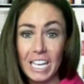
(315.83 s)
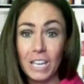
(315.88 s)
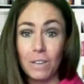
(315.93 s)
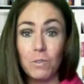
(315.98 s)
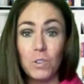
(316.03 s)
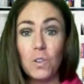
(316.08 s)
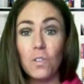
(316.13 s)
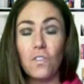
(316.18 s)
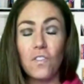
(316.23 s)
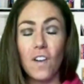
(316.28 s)

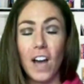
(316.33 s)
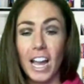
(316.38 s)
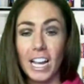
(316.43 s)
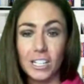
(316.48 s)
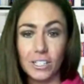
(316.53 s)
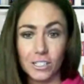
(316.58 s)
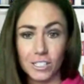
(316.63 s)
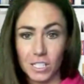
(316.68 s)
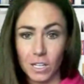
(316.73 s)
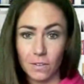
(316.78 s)
if you
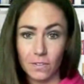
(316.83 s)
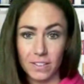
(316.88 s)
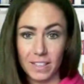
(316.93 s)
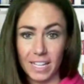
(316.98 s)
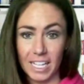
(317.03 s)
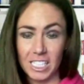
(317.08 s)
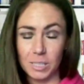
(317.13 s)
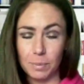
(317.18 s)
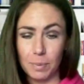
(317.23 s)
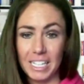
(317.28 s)
find yourself in
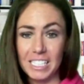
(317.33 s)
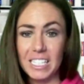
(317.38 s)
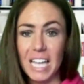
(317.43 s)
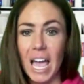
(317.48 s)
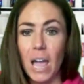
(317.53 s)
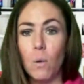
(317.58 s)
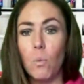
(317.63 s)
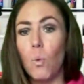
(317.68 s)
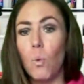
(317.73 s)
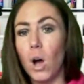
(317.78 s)
that space,
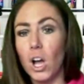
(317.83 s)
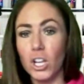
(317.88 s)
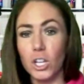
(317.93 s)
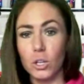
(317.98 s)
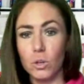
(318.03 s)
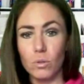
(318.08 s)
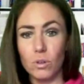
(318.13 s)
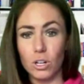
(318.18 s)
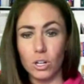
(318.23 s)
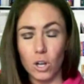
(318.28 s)
I want
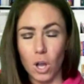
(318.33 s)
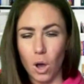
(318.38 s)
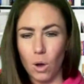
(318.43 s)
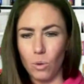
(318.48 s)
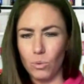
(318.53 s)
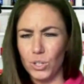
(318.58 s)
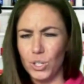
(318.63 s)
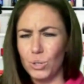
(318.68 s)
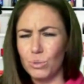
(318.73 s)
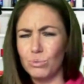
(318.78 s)
you to
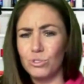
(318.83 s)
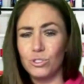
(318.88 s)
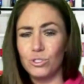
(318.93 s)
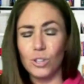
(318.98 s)
know you